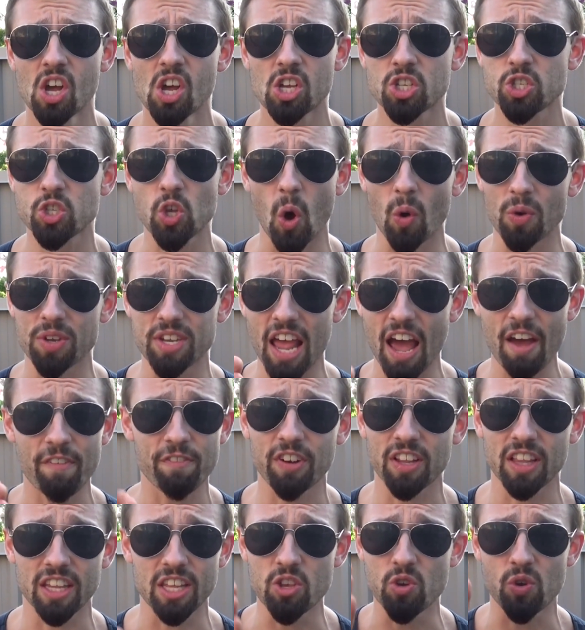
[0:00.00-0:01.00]
So
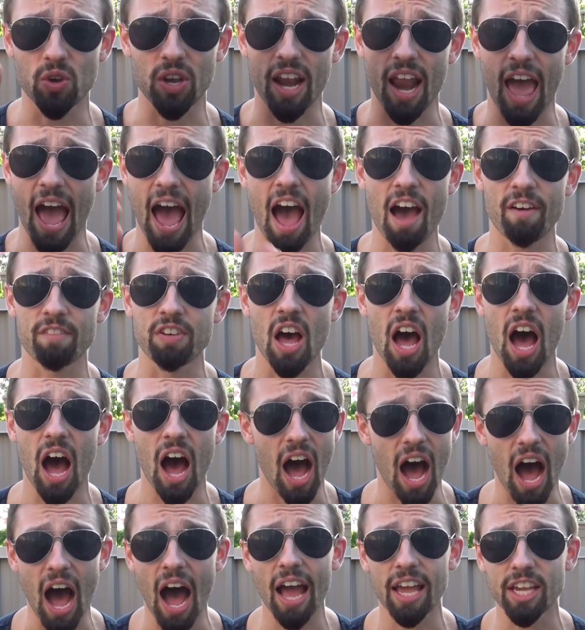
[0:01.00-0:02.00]
definitely you can have a
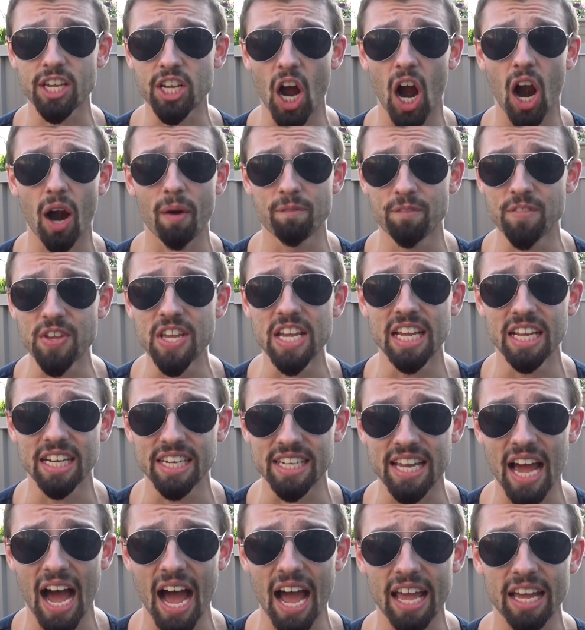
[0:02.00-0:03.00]
high carb
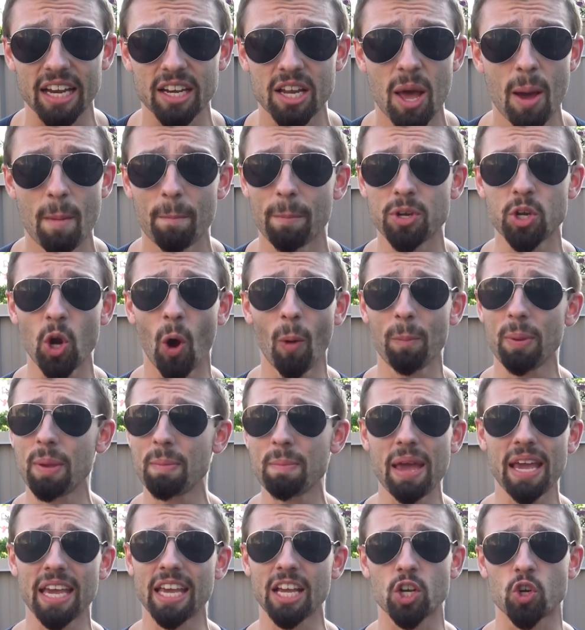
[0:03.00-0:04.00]
vegan diet, but don't be
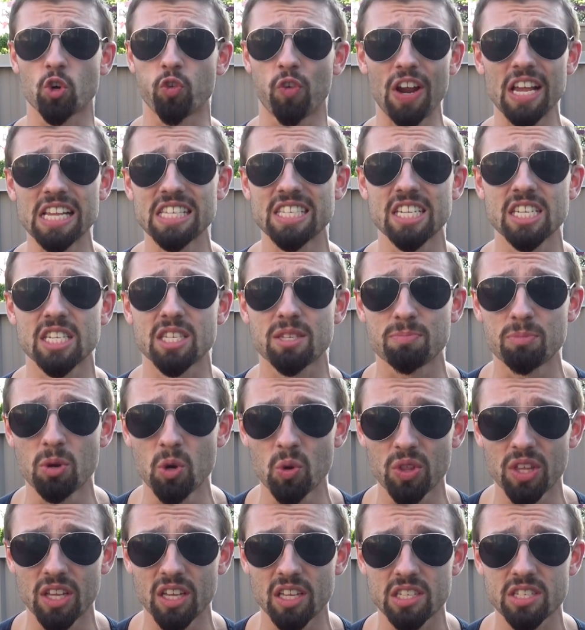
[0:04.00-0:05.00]
making crazy
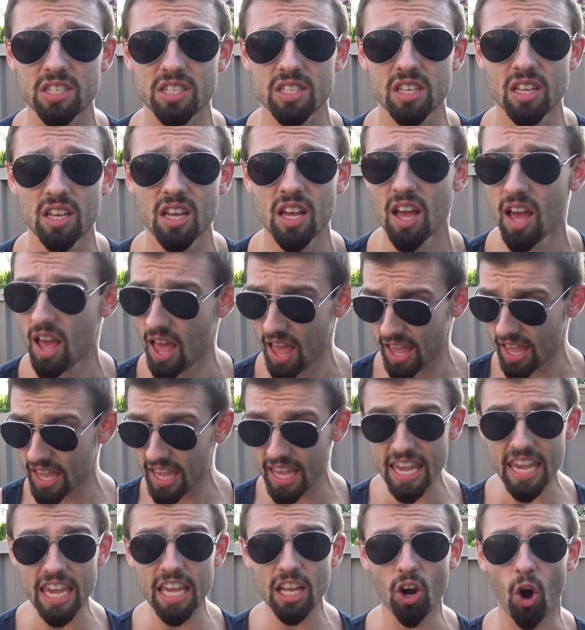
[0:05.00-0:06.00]
smoothies.
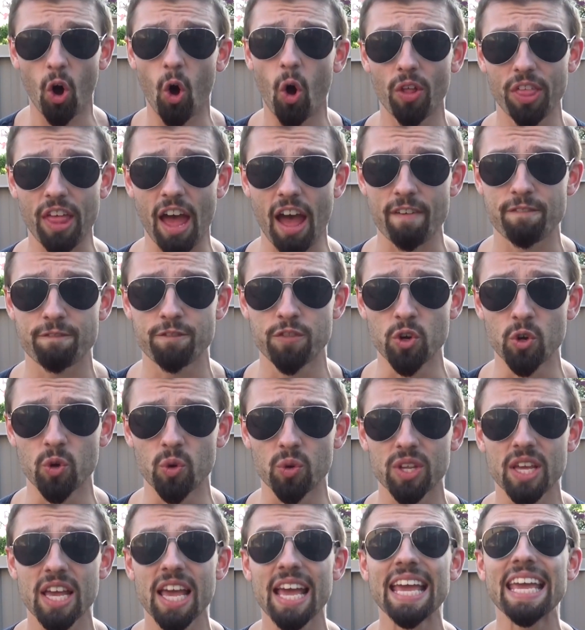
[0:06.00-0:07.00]
Eat all that
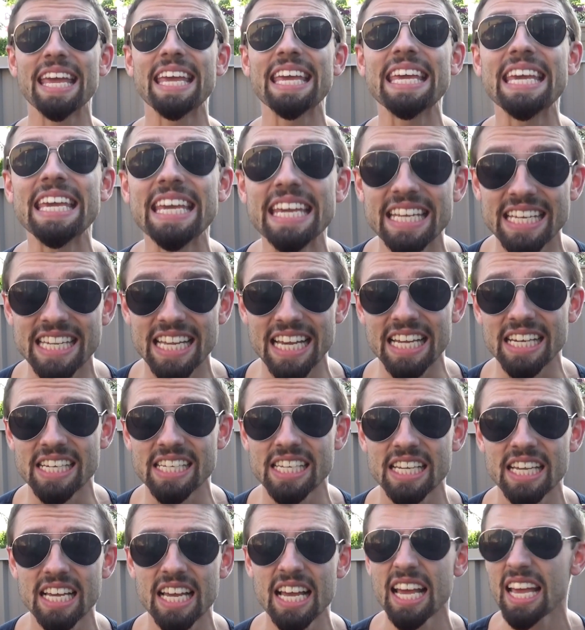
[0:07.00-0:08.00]
food, eat
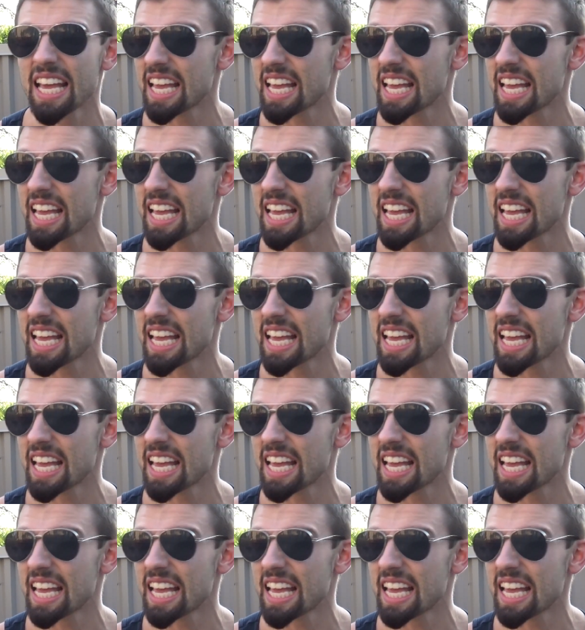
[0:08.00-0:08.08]
it.